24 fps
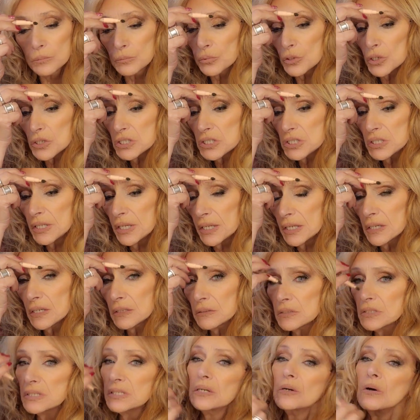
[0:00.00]
brush
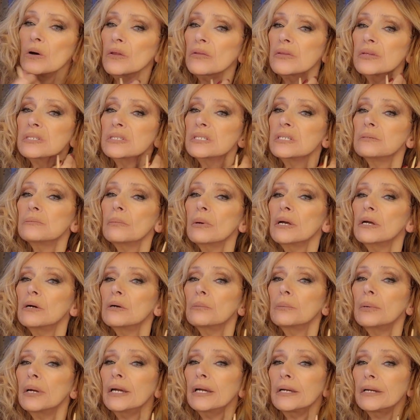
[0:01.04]
down. See, all this is my
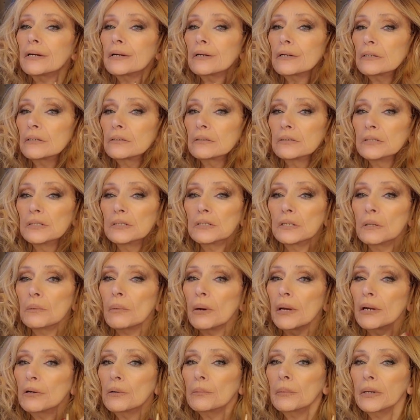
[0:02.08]
own hair.
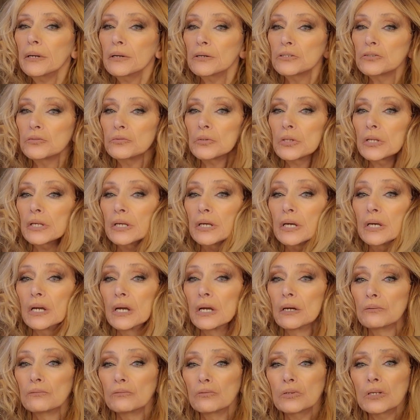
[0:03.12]
My own hair is really
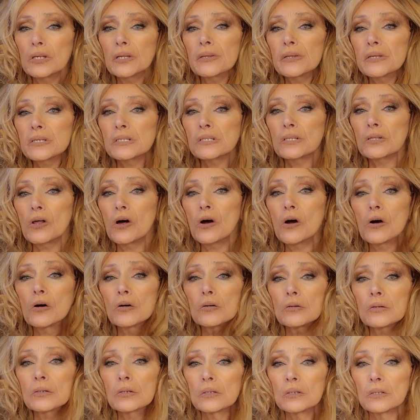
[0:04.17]
this
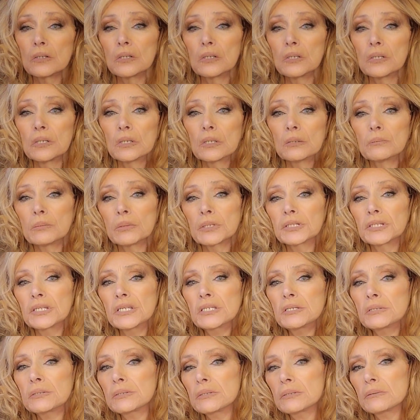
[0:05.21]
long.
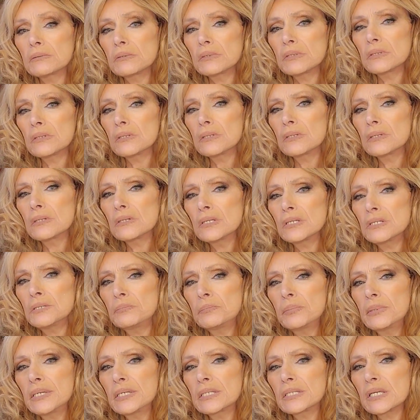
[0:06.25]
This
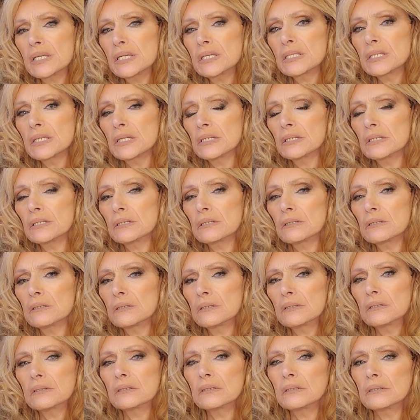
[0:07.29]
piece isn't.
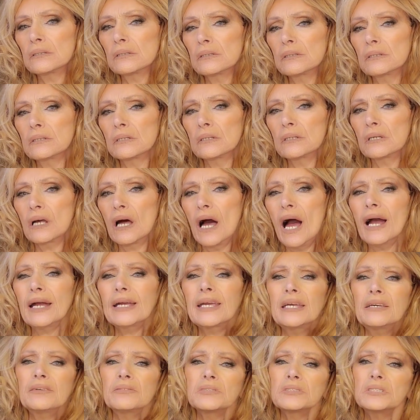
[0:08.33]
I
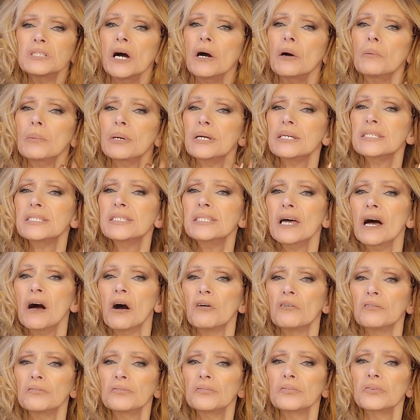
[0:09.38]
can't even tell
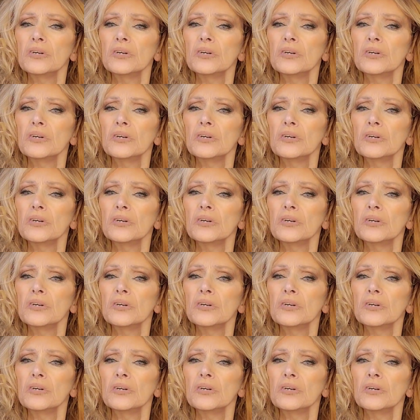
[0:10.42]
myself.